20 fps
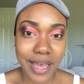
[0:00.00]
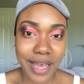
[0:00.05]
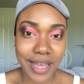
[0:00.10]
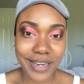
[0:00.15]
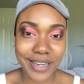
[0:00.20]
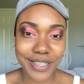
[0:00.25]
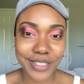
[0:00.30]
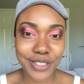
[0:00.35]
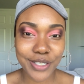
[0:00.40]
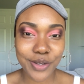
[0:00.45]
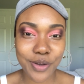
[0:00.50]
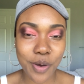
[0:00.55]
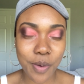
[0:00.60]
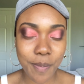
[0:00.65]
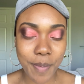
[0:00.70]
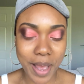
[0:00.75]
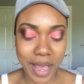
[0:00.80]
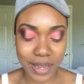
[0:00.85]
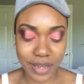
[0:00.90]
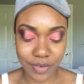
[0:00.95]
I like to go
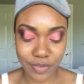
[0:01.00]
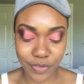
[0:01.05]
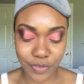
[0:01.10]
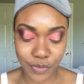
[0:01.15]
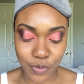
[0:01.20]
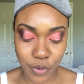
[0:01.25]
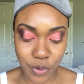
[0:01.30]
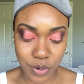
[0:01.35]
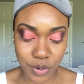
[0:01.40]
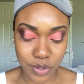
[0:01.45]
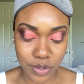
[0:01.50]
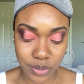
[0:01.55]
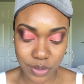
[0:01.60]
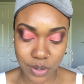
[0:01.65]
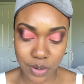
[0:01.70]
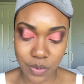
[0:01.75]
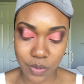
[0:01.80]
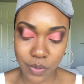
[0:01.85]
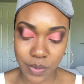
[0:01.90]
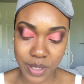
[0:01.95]
back and forth
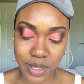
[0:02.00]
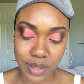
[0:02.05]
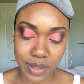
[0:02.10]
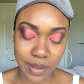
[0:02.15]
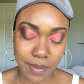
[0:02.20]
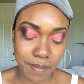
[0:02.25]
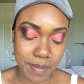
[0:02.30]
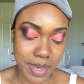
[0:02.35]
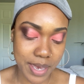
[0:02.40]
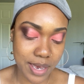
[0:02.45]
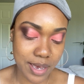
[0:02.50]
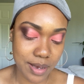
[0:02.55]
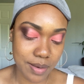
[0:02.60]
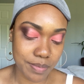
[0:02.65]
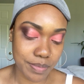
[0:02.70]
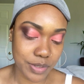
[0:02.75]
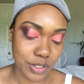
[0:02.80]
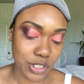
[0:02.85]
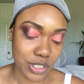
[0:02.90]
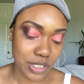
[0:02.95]
with
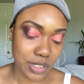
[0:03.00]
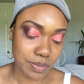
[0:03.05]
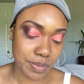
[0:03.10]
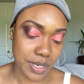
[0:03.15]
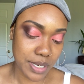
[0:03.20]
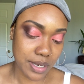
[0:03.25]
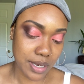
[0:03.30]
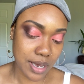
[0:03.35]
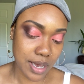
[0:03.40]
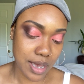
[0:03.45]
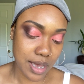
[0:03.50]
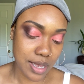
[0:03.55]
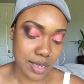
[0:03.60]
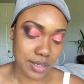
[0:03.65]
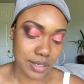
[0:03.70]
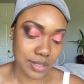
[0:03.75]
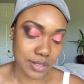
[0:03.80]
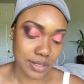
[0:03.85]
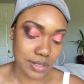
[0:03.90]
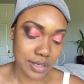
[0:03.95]
makeup just
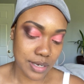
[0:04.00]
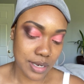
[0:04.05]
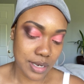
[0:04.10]
because